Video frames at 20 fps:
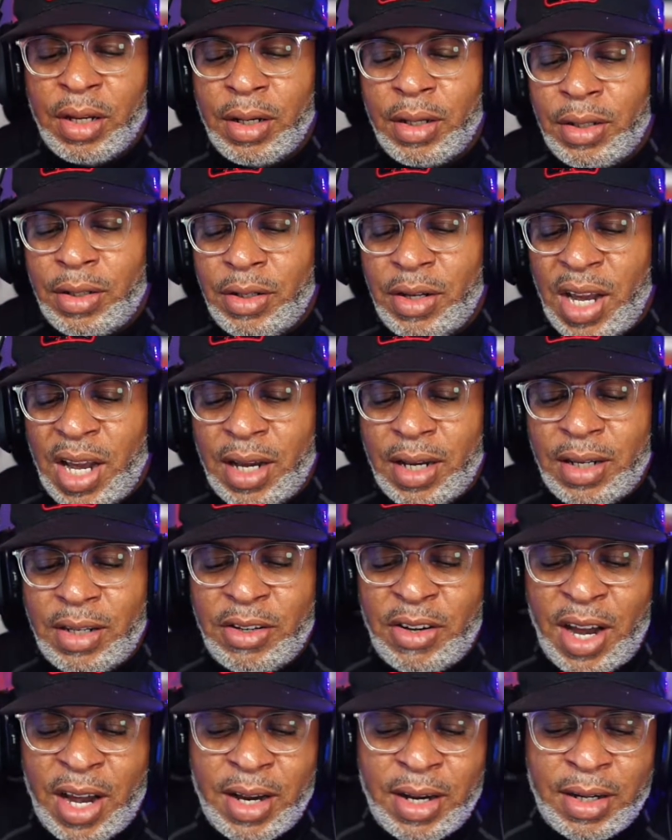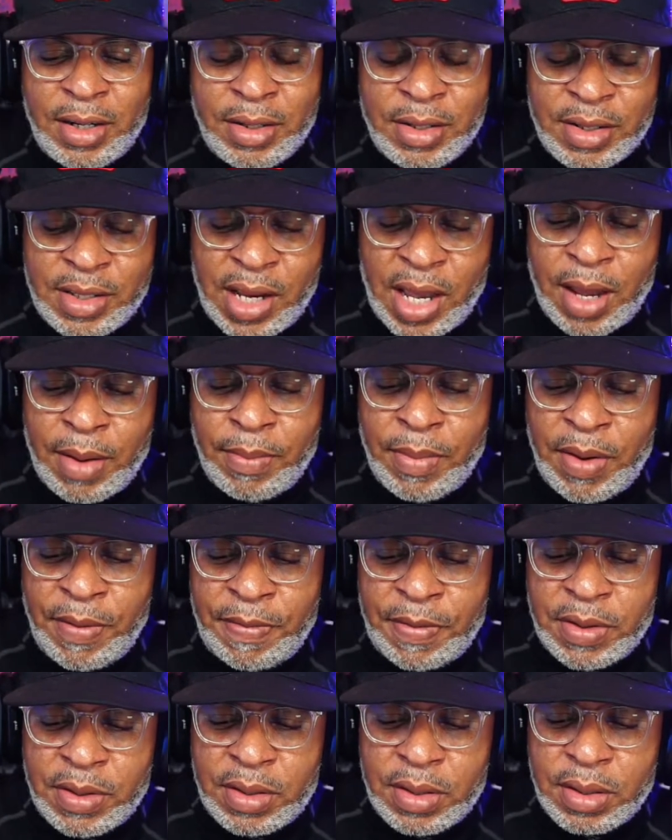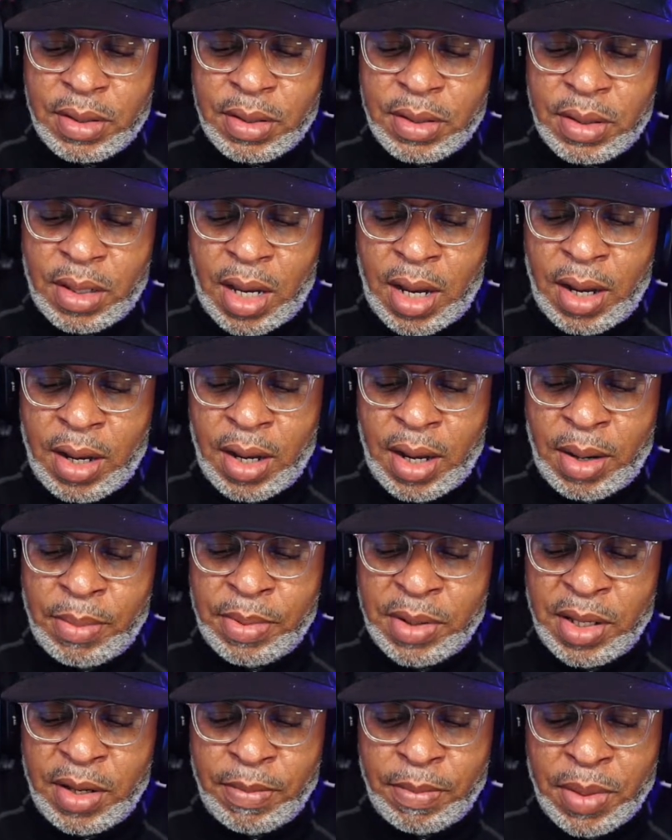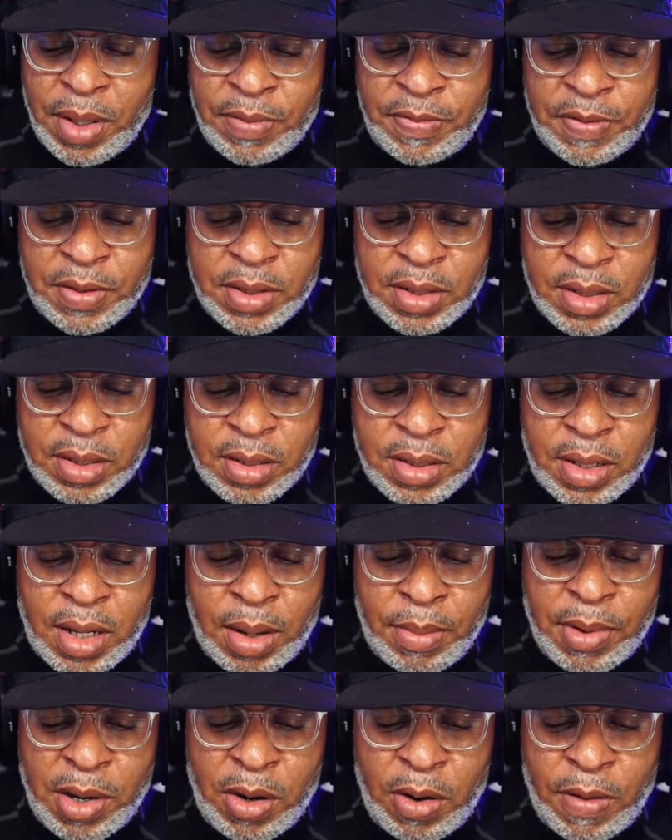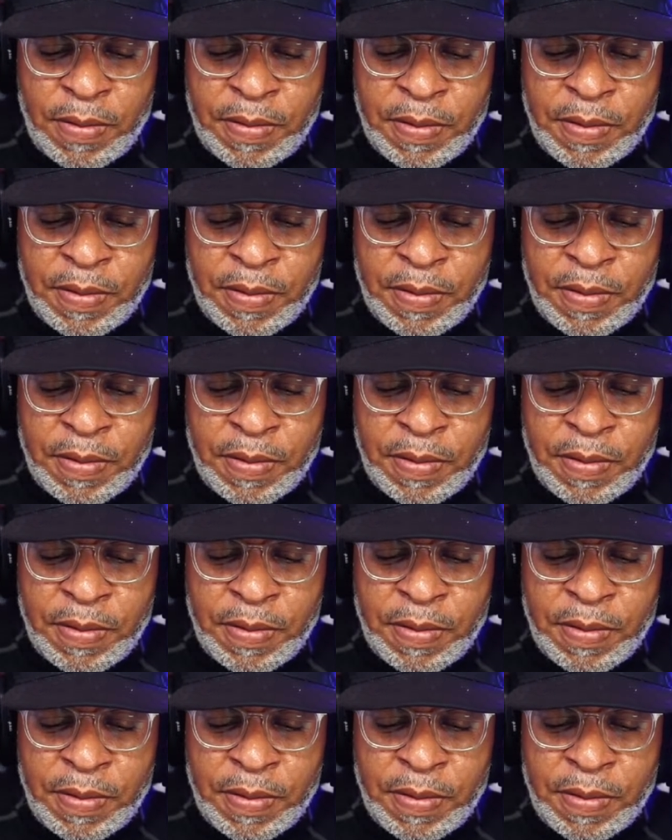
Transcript: You got to understand Memphis is I believe Memphis is coming off